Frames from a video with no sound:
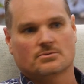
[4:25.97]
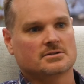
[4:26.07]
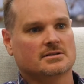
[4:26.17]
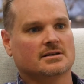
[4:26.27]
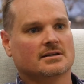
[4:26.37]

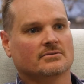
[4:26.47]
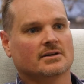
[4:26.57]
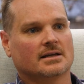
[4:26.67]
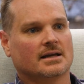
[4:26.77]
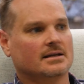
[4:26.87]
watching
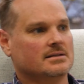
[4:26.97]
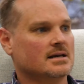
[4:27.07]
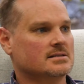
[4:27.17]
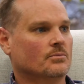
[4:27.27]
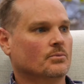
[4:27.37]
TV again, he
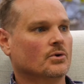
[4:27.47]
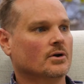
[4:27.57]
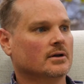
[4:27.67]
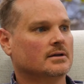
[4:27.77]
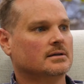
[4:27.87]
doesn't
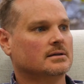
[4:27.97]
work.